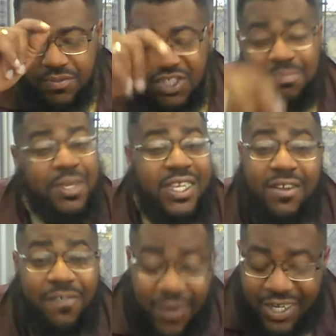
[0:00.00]
Speaking
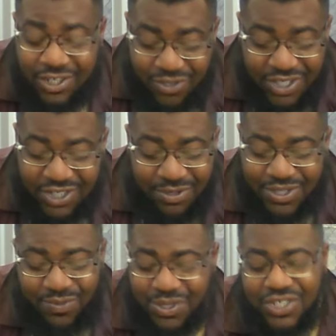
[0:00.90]
of fucking trust your
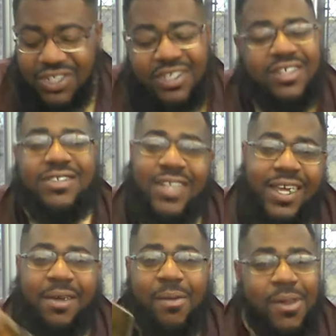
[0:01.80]
intuition here,
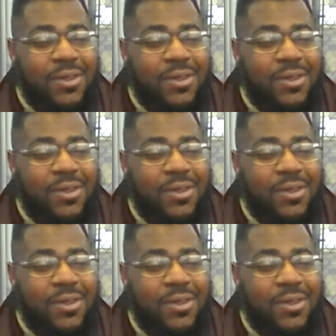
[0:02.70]
damn.